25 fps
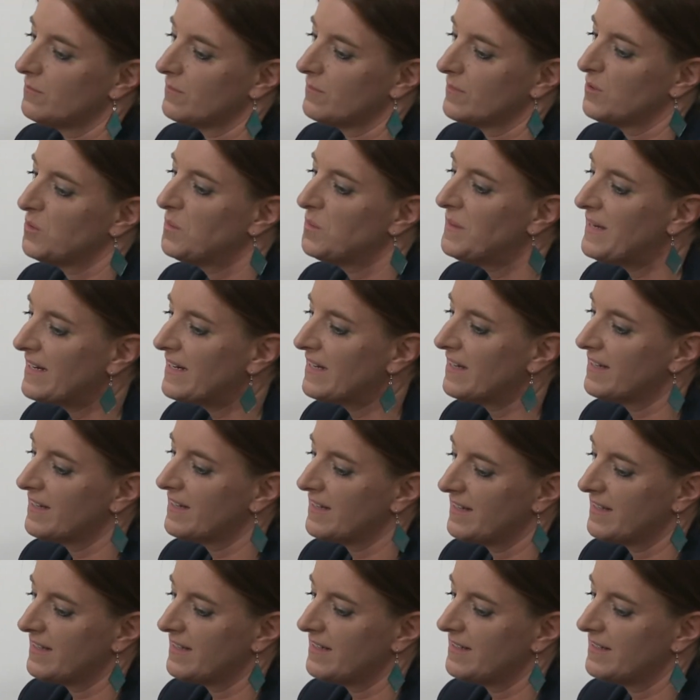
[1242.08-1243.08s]
quick
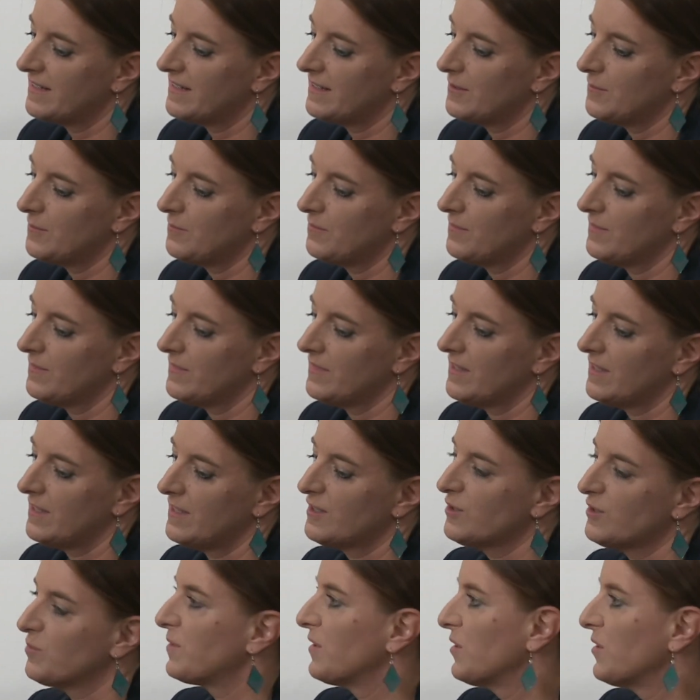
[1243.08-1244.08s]

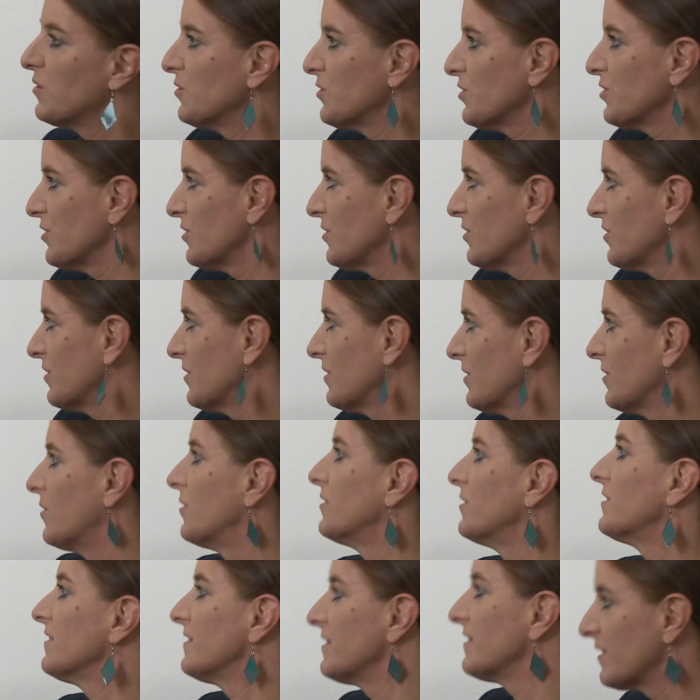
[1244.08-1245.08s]
explosion, or
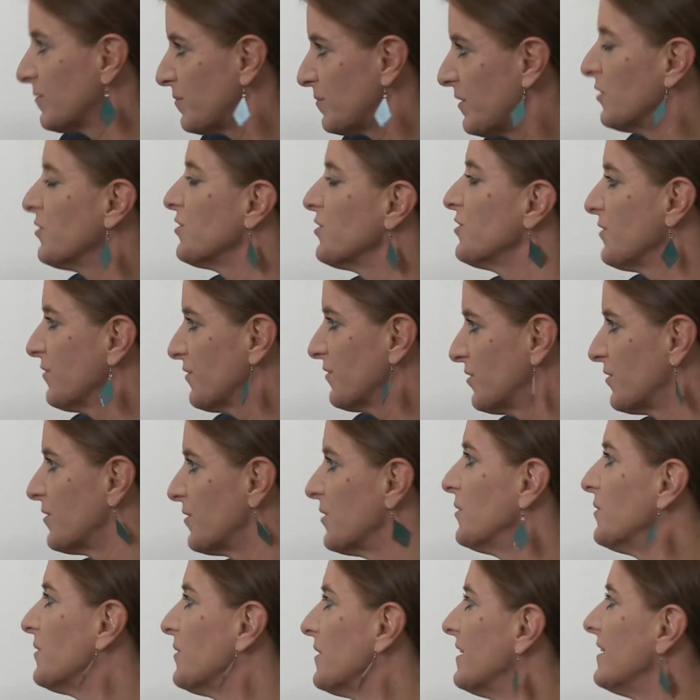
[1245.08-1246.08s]
this explosion of
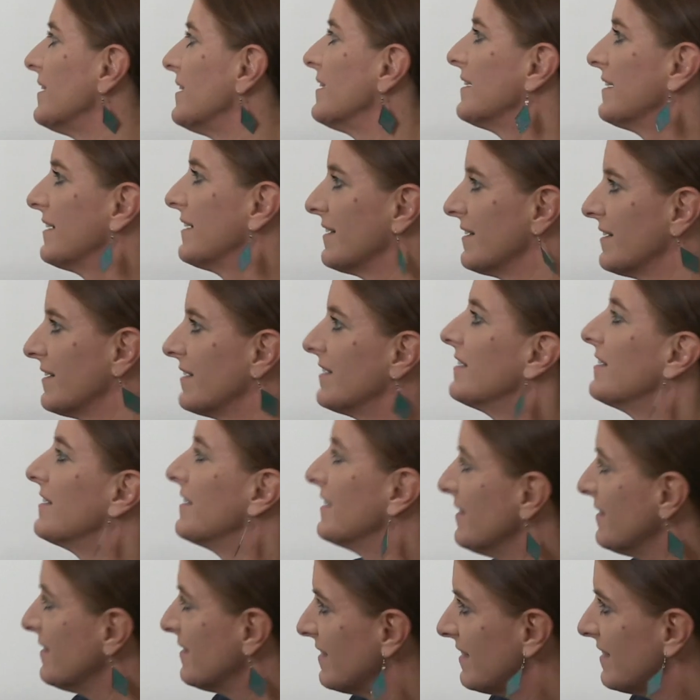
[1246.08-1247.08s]
corona in
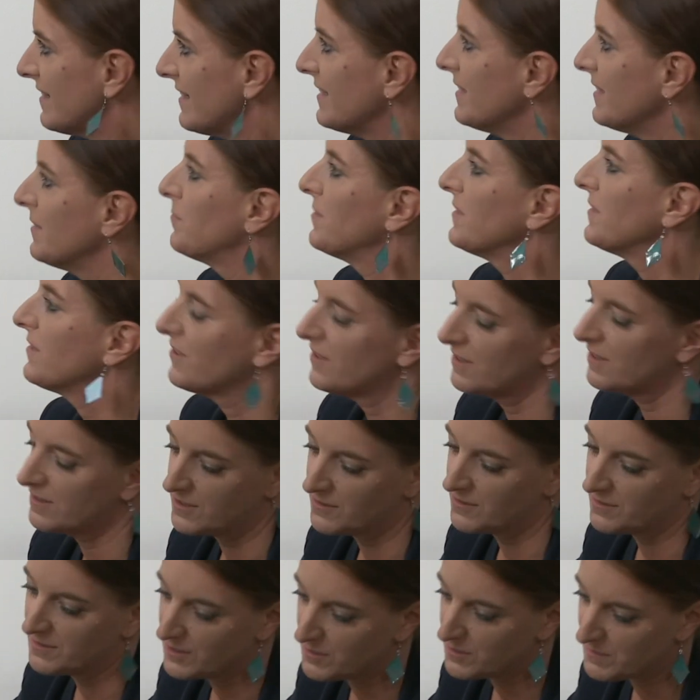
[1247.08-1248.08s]
Italy, because
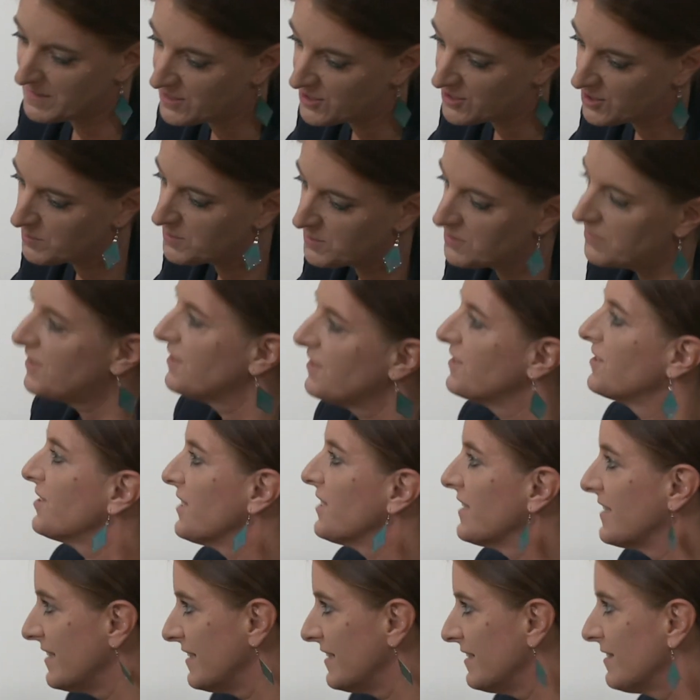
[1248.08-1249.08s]
of the sweatshops where the
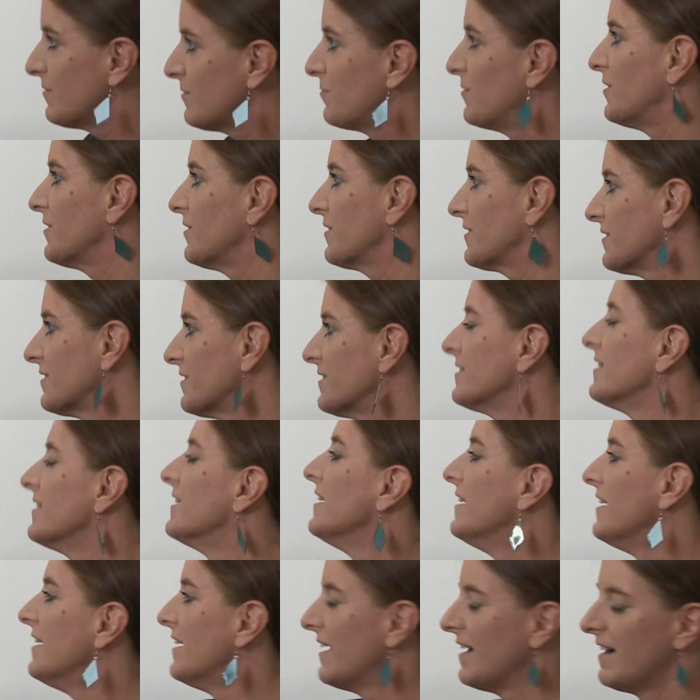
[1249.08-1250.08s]
Chinese workers
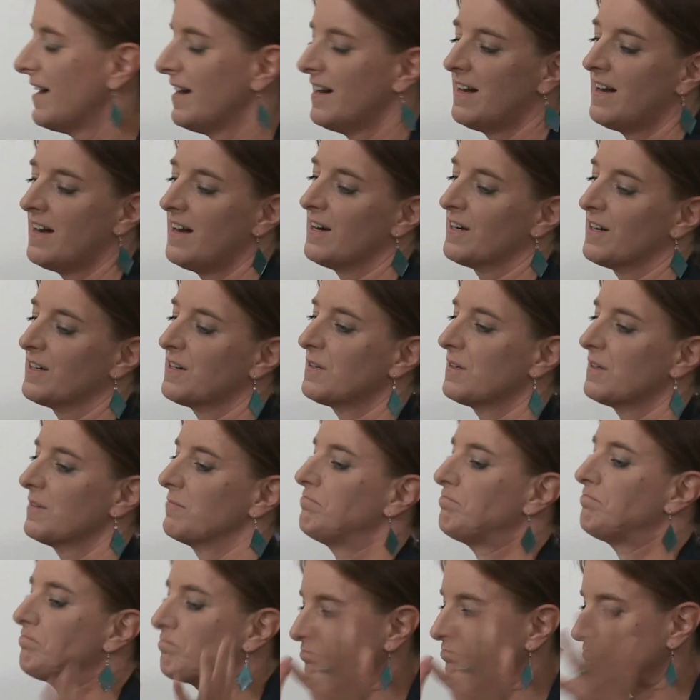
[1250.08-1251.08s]
are
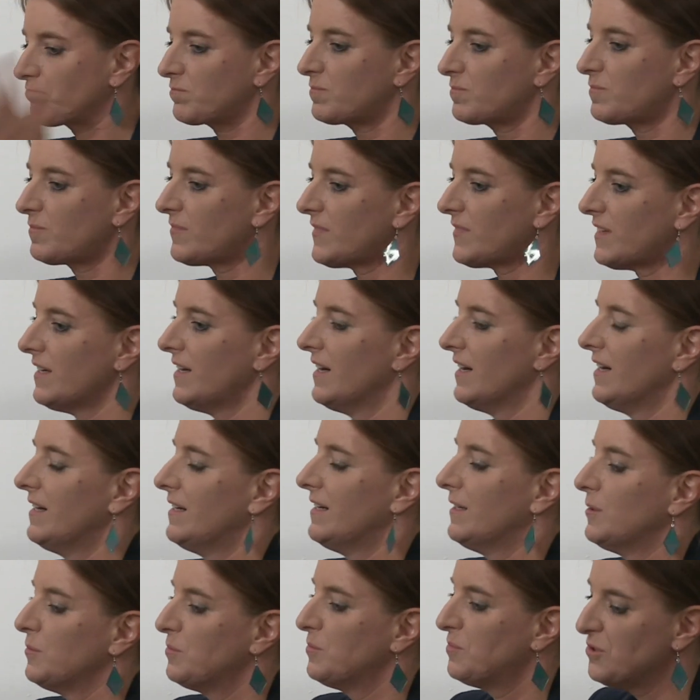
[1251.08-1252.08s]

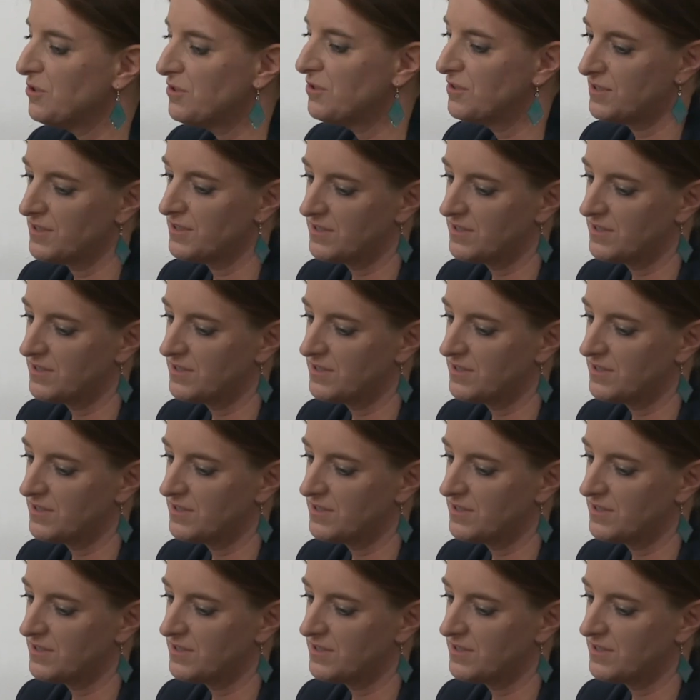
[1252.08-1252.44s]
put